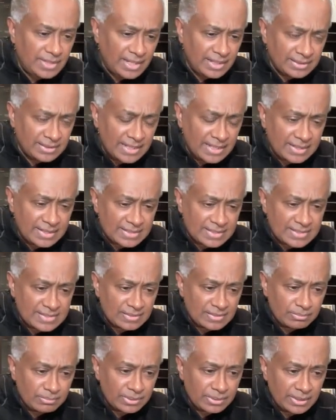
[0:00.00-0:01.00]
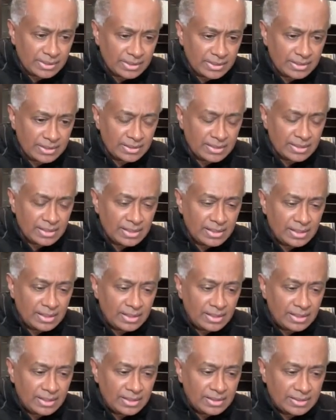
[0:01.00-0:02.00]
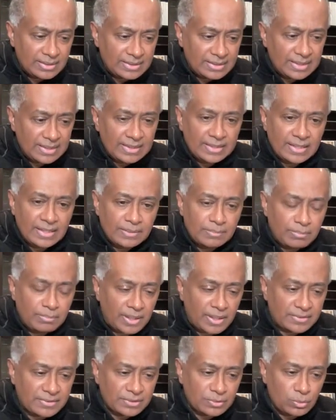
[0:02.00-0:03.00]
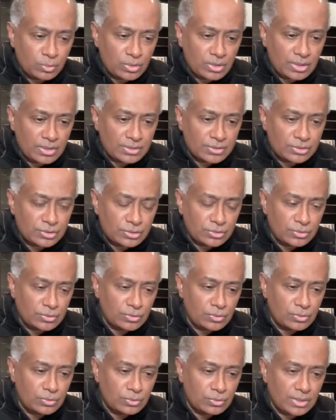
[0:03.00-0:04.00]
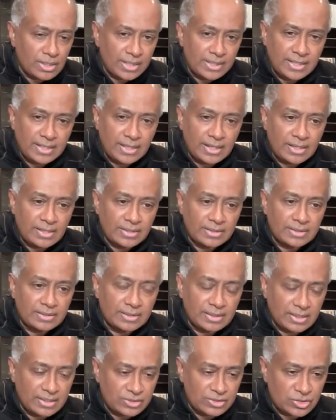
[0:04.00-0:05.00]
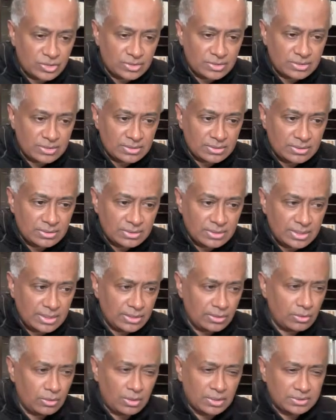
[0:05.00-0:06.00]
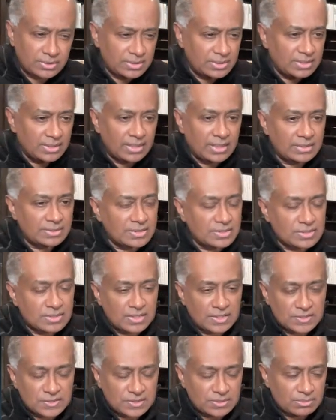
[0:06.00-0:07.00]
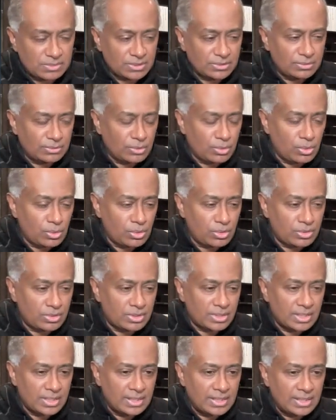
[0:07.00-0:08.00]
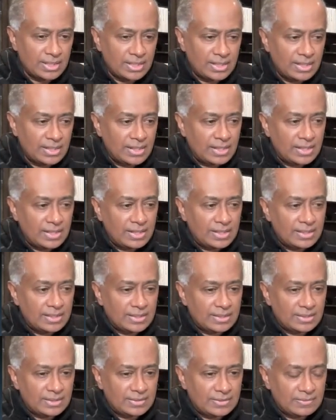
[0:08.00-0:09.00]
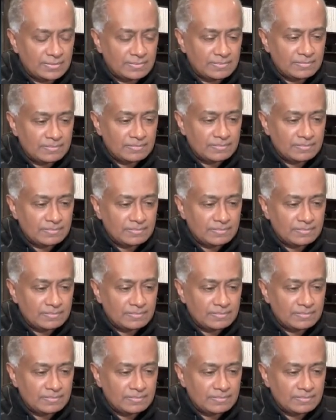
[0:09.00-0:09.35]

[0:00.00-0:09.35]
they can simply delegate part of the work to an AI agent. Authenticate this customer, or uh,